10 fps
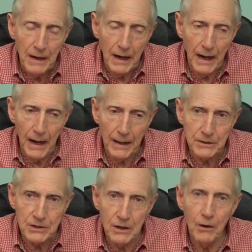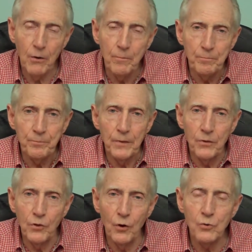And so
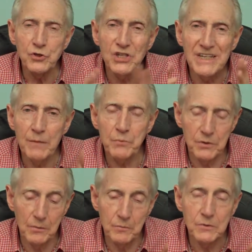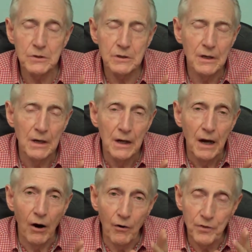those symptoms
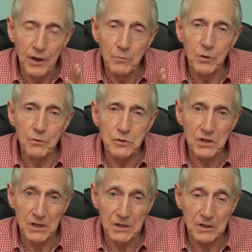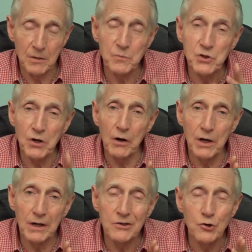are the immune system
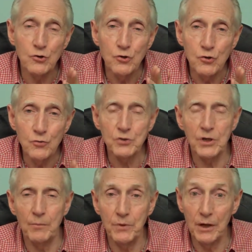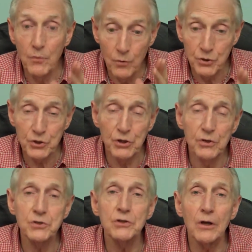starting to do something, which
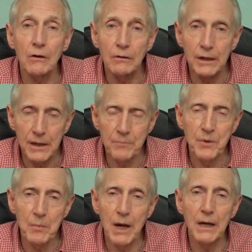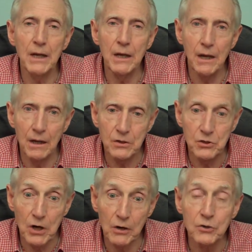is to clean up the body and
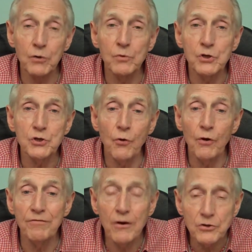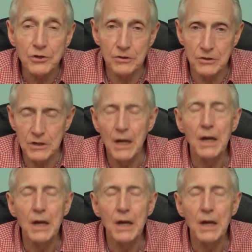start to restore functions.